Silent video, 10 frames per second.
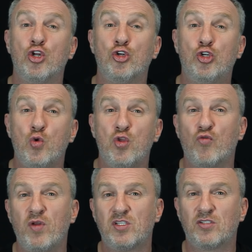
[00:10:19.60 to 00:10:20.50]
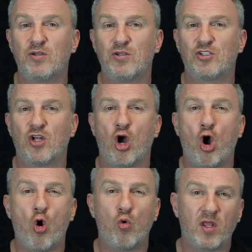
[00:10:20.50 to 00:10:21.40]
do your research,
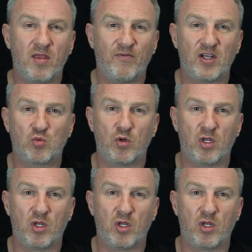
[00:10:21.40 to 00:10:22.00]
only invest what